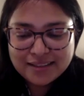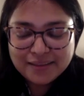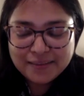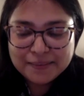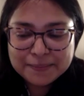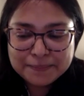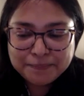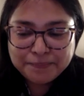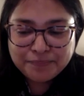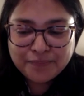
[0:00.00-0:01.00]

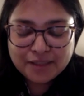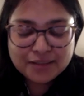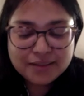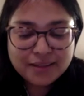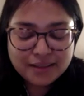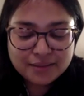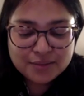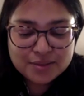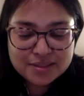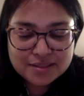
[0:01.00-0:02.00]
The other day I
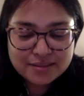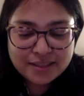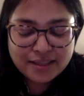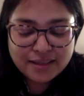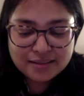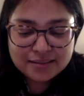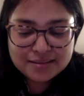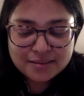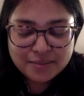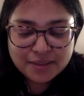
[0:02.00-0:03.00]
was reading
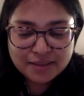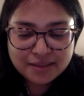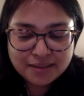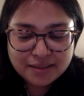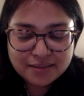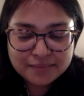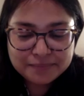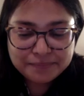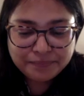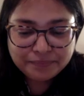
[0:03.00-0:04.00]
something and
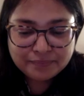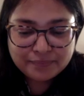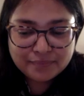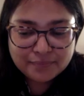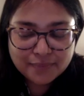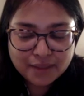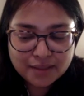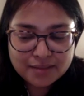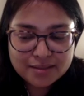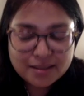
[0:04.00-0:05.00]

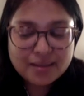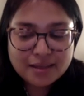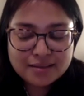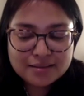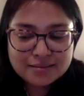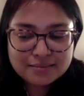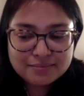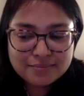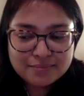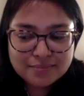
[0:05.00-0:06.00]
it said that
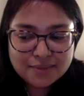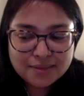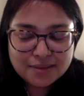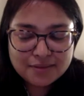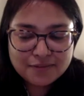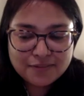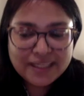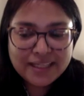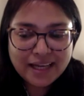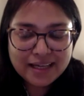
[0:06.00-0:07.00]

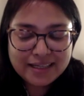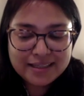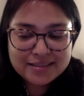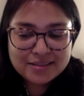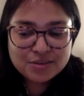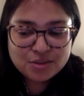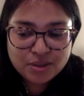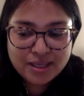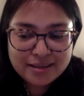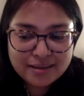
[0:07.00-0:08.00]
find at least
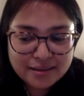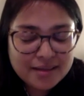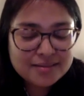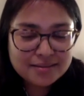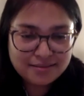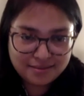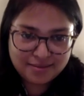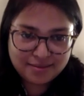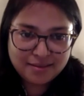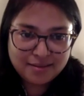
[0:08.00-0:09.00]
3
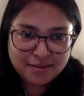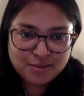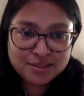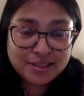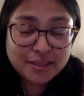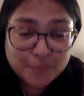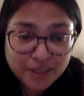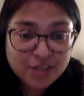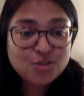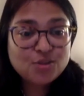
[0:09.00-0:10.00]
reasons to
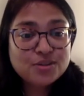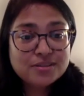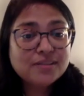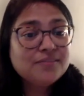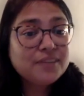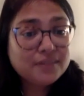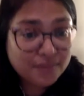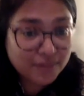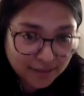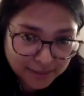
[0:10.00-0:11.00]
celebrate yourself
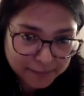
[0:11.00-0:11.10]
every day.